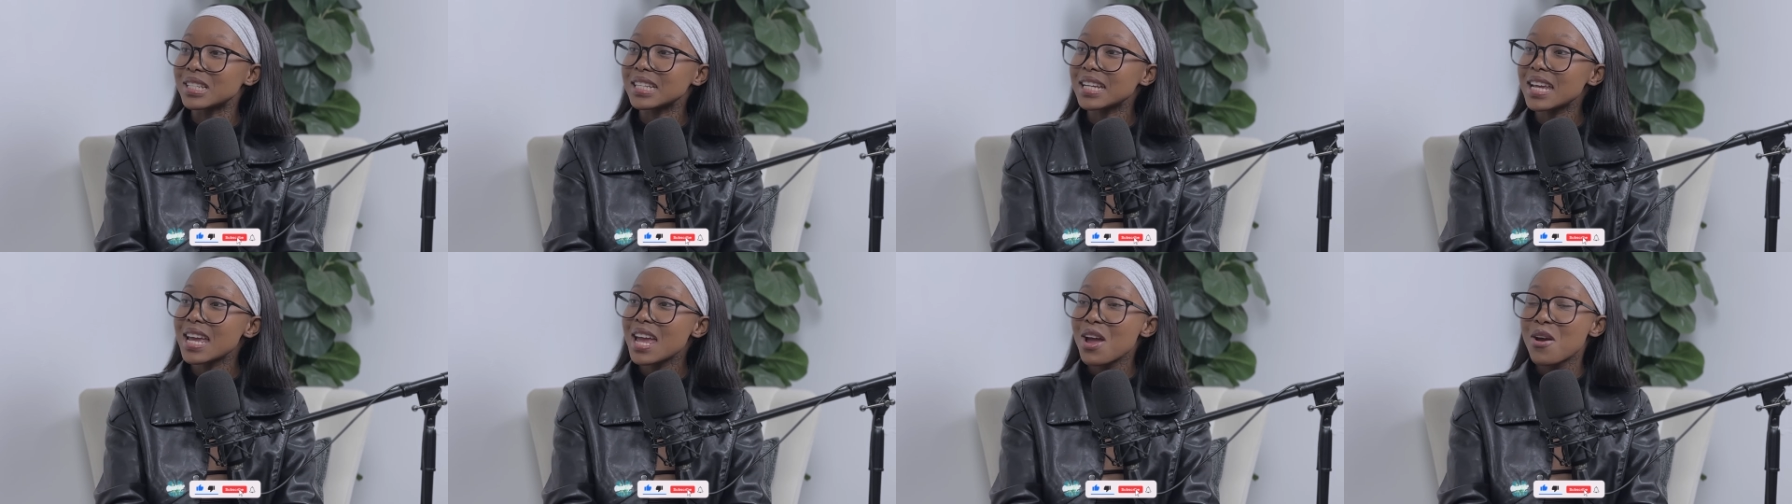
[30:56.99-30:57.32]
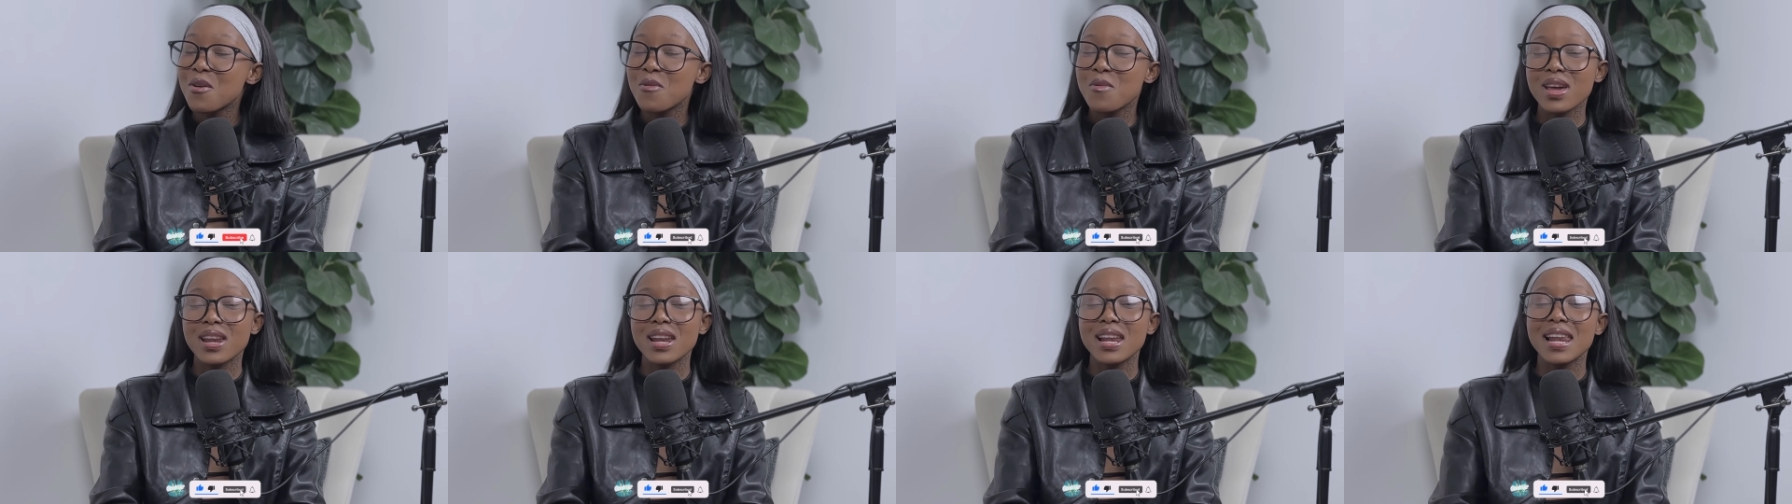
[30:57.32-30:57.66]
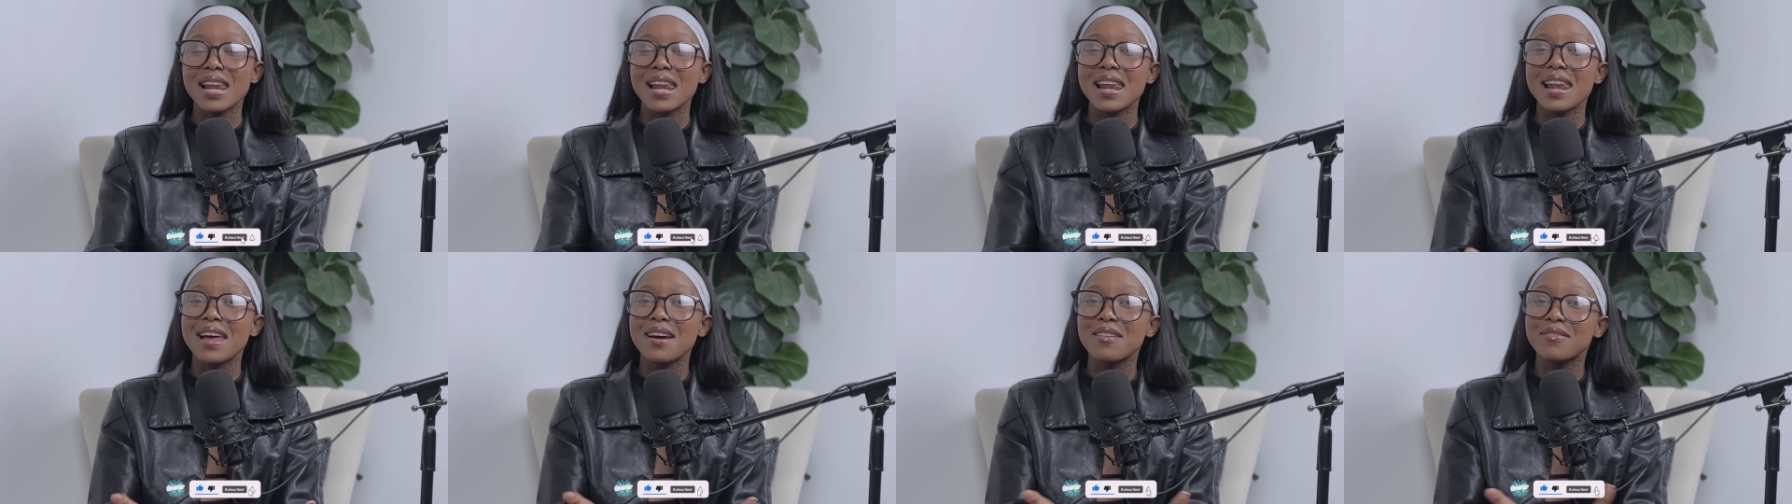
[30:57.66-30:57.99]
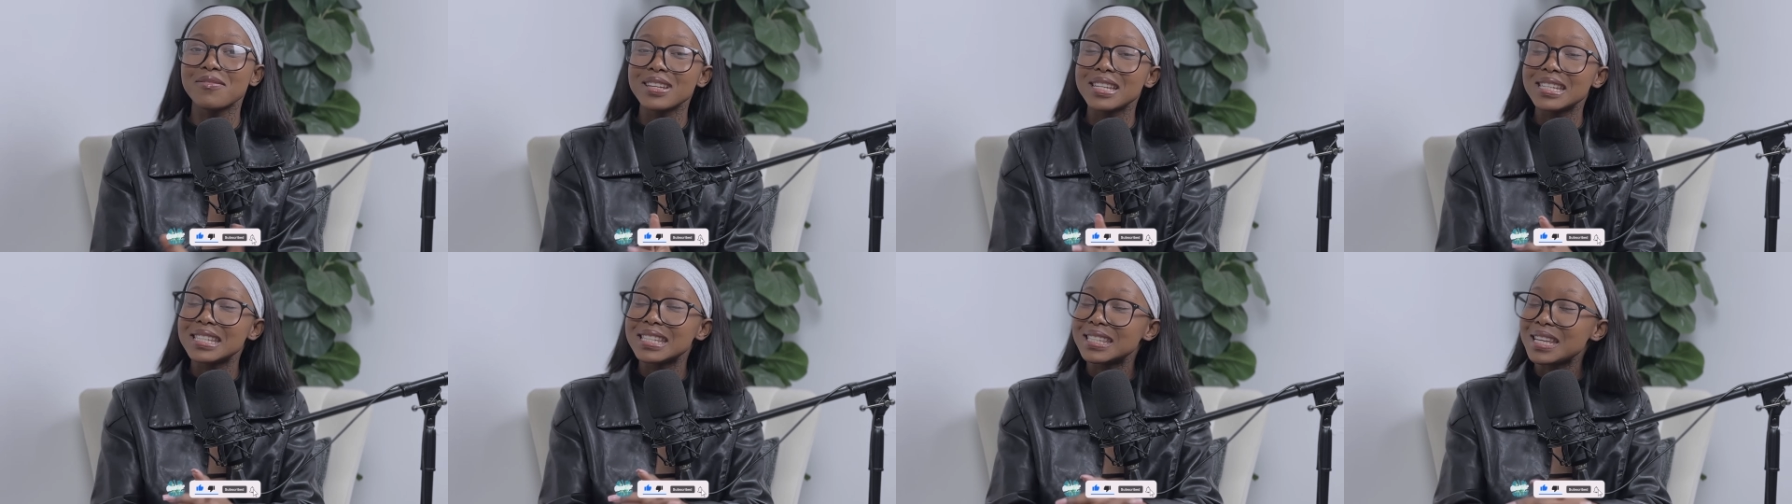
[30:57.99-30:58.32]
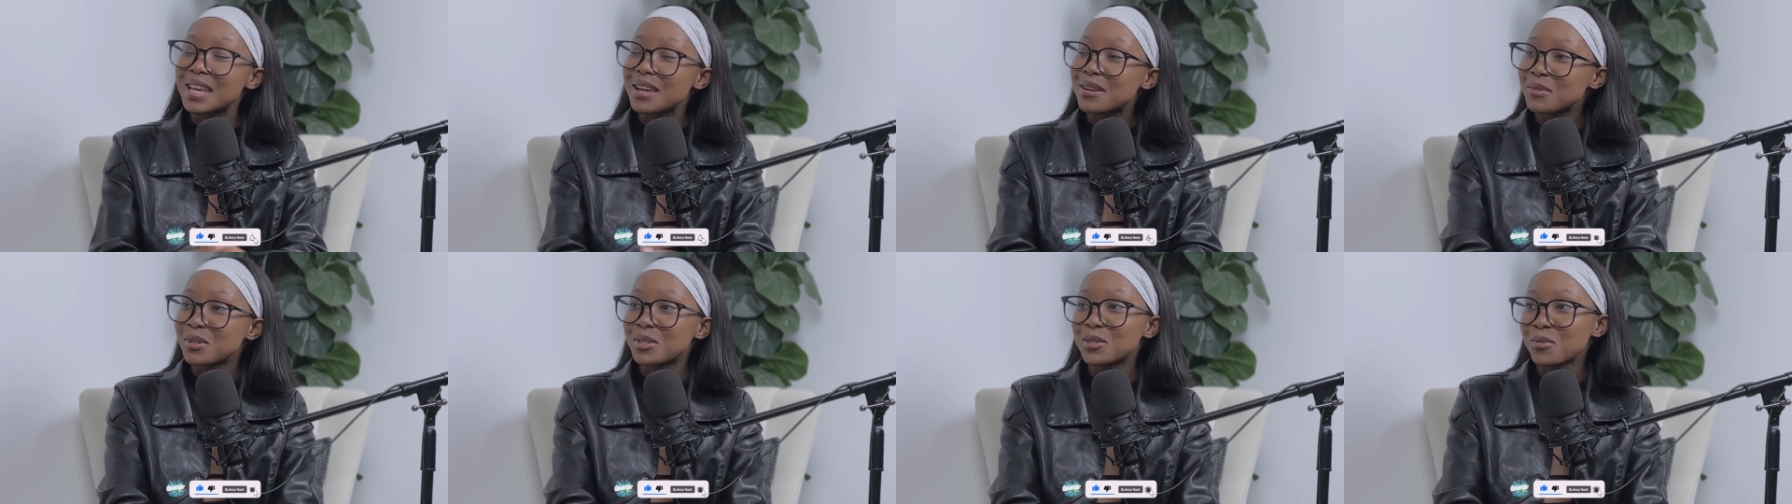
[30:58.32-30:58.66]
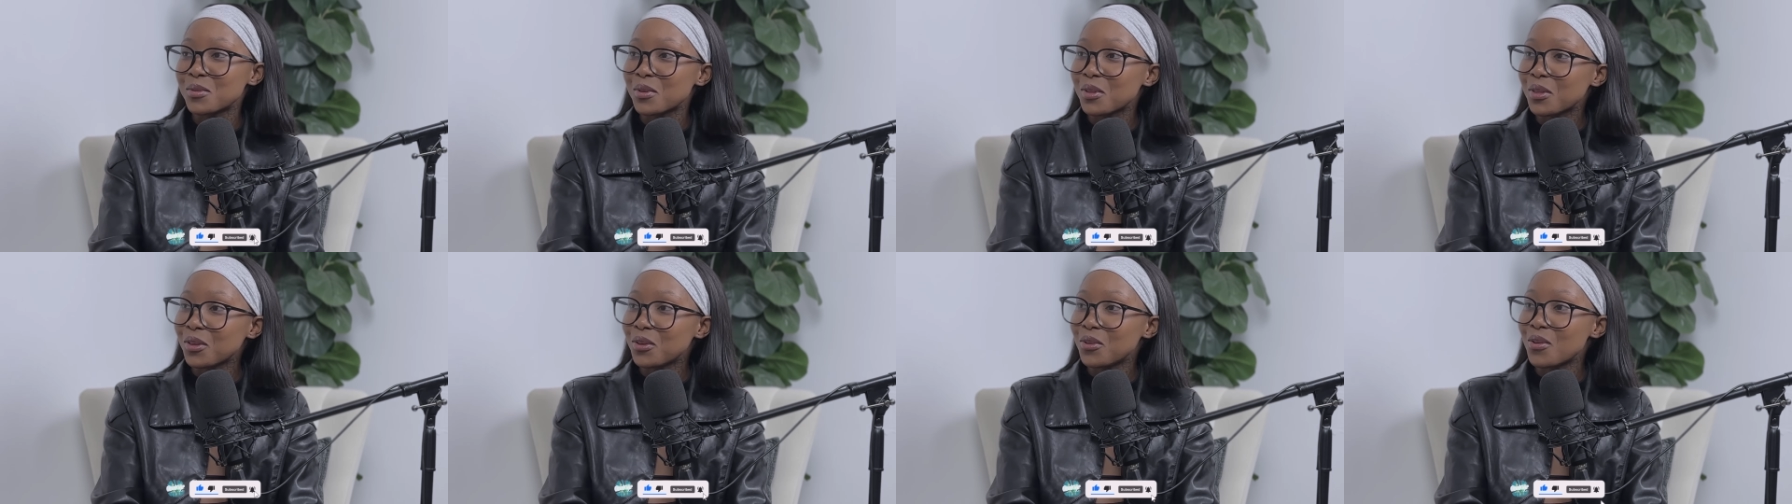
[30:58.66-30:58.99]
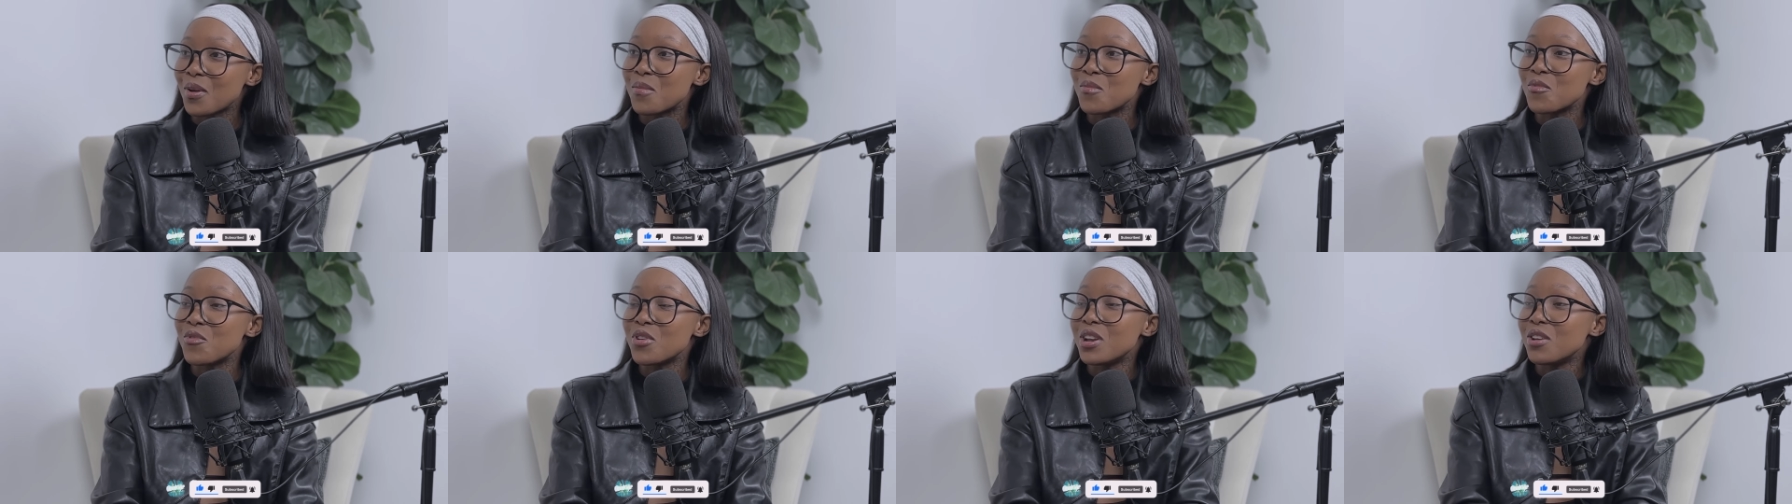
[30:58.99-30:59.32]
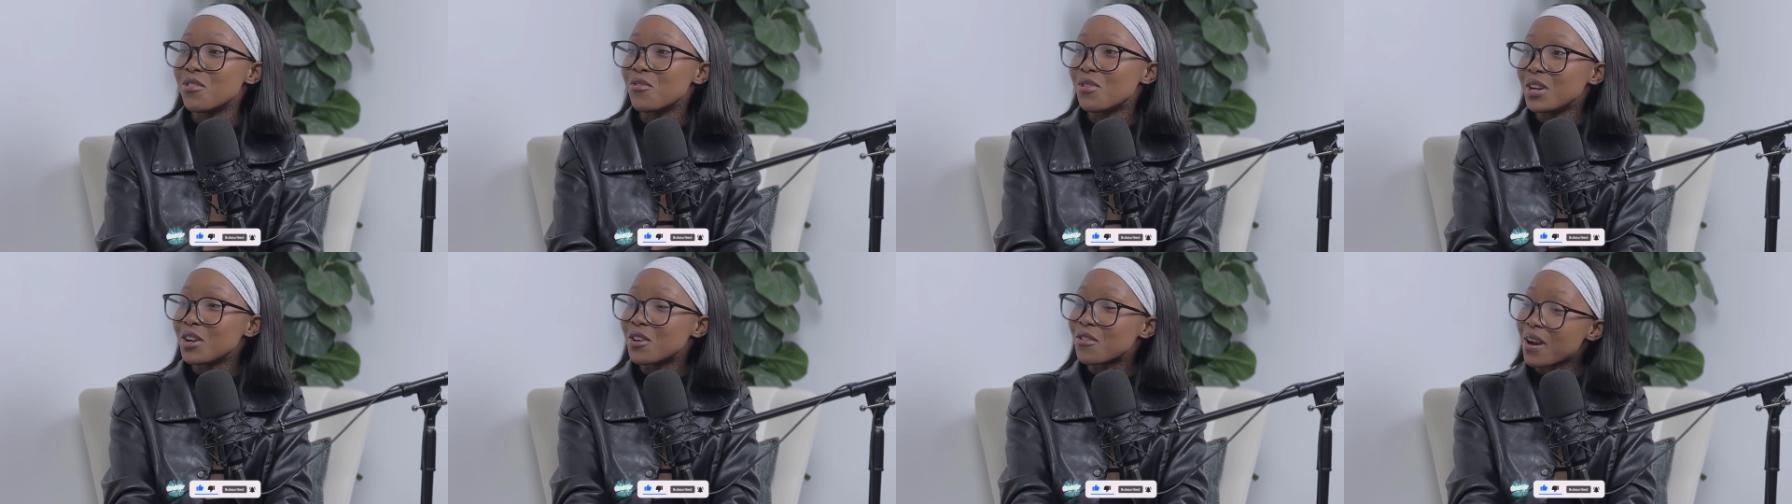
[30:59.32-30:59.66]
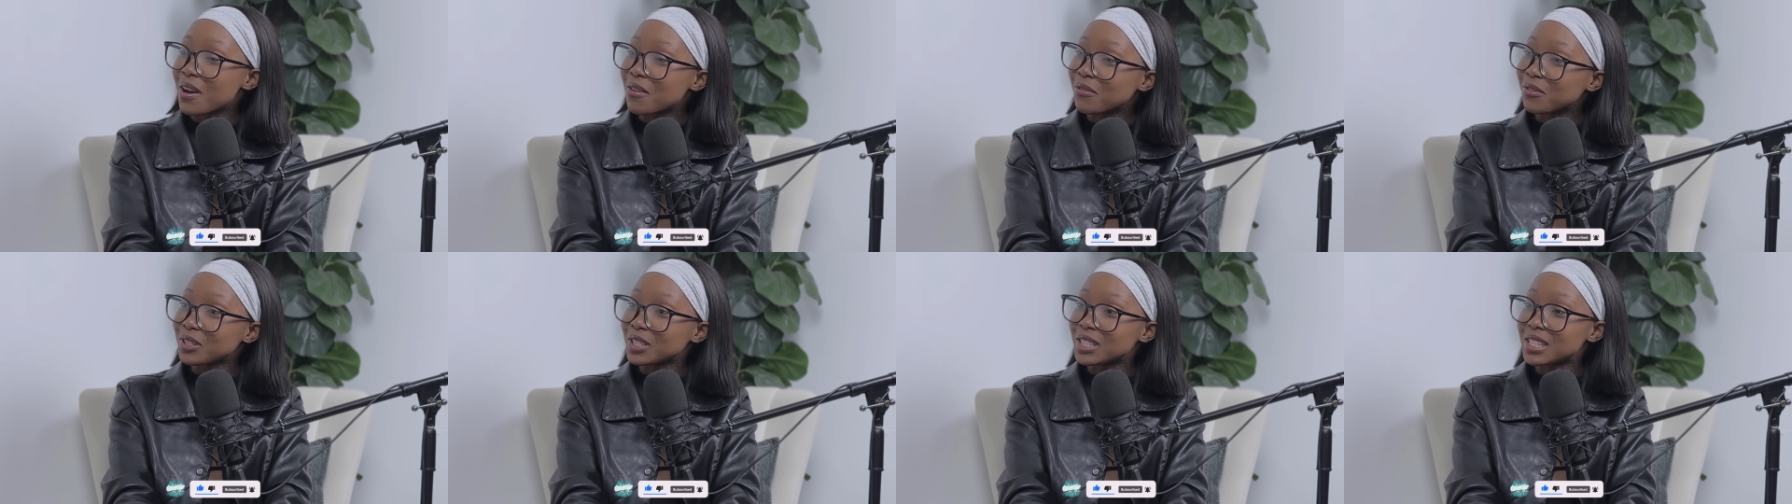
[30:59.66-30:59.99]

Thank we had a lovely segment with you. I'm really, really grateful